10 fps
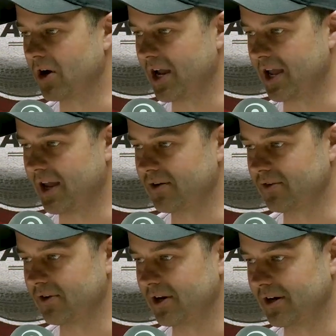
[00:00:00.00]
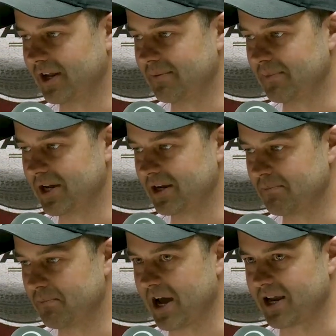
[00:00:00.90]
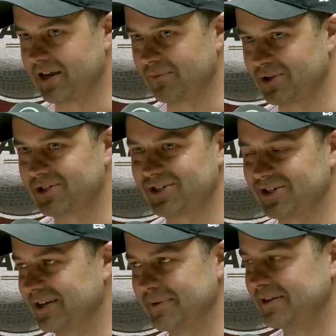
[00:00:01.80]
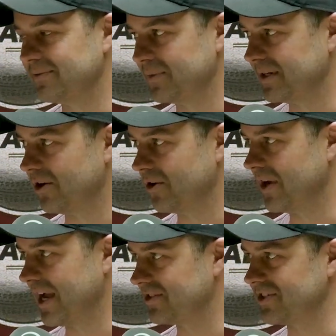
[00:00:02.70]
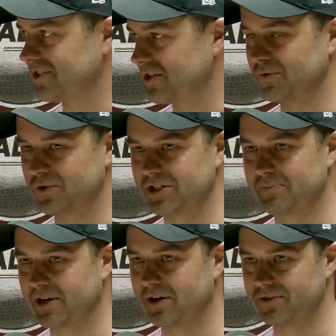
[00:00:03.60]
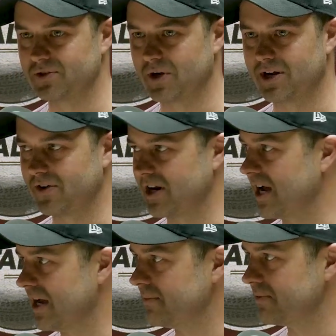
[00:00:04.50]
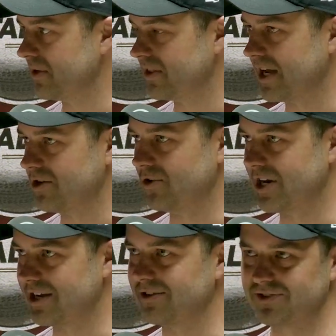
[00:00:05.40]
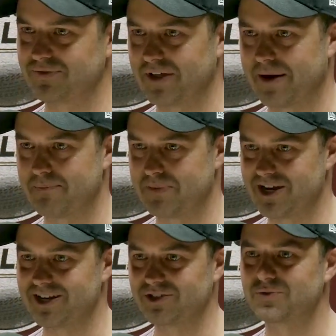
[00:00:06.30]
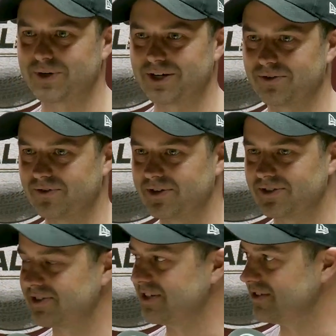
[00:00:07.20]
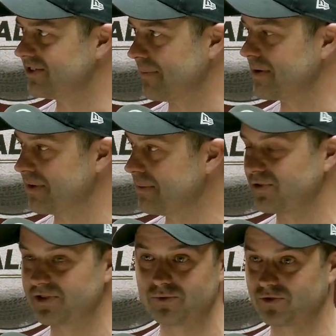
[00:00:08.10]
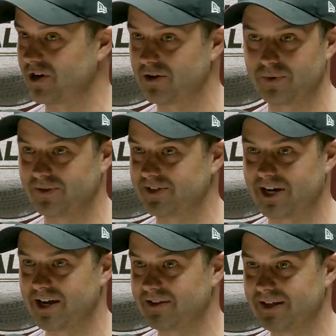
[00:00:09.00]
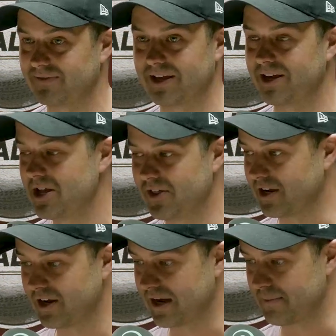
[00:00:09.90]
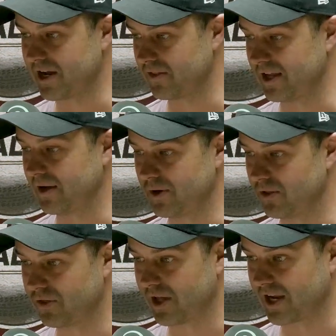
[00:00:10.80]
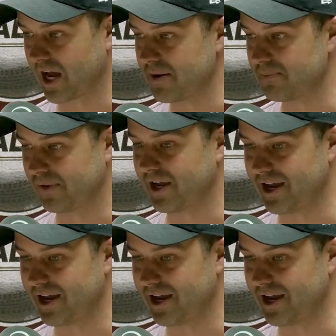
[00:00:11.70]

the right-hander and Megan back in, which, I mean, we know how successful she's been over 200 games, but that uniqueness of that big in-swinger is something people still struggle with today. They can come out there with a game